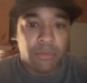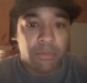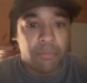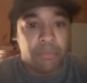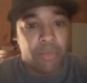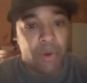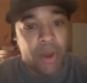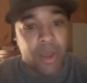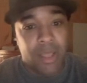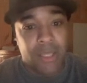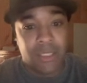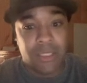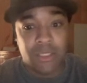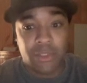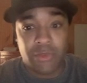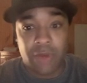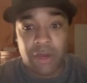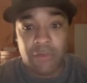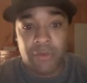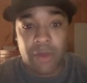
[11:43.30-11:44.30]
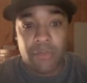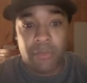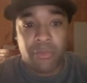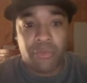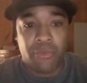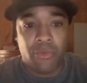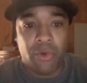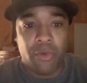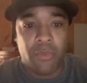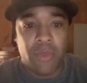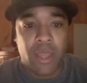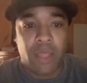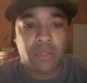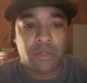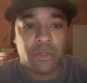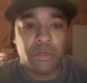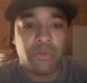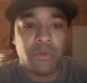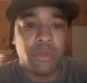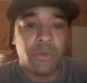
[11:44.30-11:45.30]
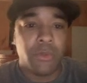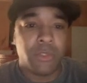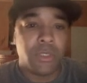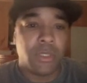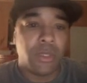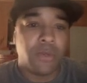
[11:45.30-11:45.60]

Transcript: But he's trying to fight before that. So he really wants